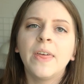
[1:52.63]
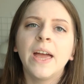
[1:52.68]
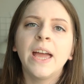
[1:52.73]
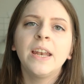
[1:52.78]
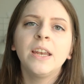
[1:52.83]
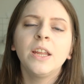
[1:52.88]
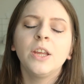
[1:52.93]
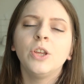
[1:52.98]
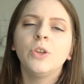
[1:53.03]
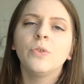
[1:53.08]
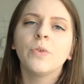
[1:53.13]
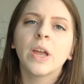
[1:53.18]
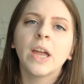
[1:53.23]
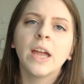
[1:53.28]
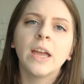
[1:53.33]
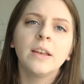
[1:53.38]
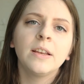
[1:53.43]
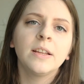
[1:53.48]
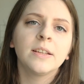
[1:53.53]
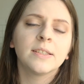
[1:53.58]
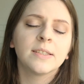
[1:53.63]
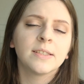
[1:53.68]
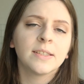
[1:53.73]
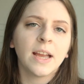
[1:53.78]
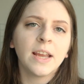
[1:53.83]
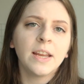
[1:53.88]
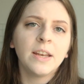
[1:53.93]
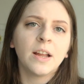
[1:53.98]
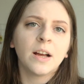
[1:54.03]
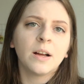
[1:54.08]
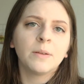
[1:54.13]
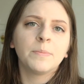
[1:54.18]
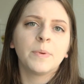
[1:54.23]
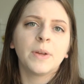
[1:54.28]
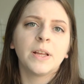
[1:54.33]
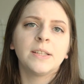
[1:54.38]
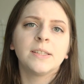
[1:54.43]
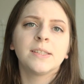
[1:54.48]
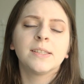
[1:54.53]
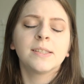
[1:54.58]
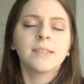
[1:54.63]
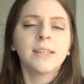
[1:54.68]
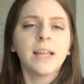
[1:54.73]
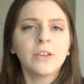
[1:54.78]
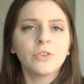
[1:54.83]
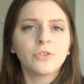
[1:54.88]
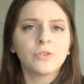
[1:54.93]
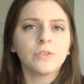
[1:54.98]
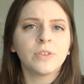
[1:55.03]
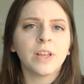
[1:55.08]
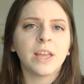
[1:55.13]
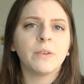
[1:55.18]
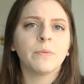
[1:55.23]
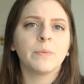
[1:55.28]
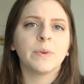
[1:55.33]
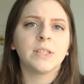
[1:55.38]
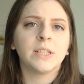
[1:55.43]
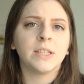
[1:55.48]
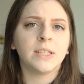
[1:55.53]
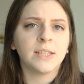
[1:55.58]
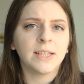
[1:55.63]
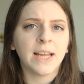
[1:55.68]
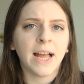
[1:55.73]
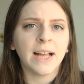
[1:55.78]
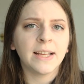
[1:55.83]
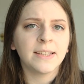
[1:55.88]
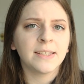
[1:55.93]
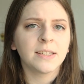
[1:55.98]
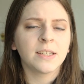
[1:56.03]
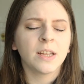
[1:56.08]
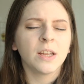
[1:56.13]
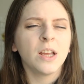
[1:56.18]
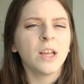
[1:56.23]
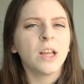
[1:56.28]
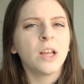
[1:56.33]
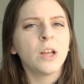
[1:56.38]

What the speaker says: Then you can sign up and schedule a written test,